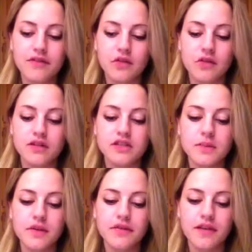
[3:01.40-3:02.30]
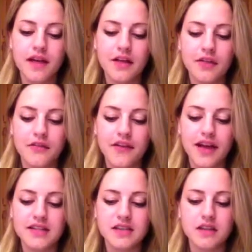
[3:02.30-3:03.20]
long-term health
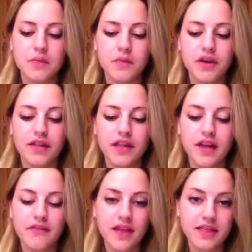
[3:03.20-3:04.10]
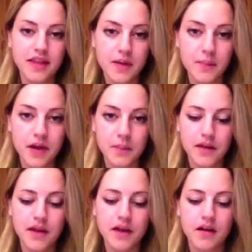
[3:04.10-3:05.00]
effects on the marine life and the
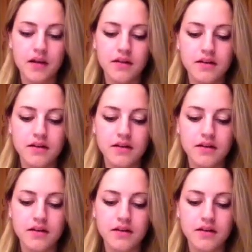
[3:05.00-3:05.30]
upcoming young.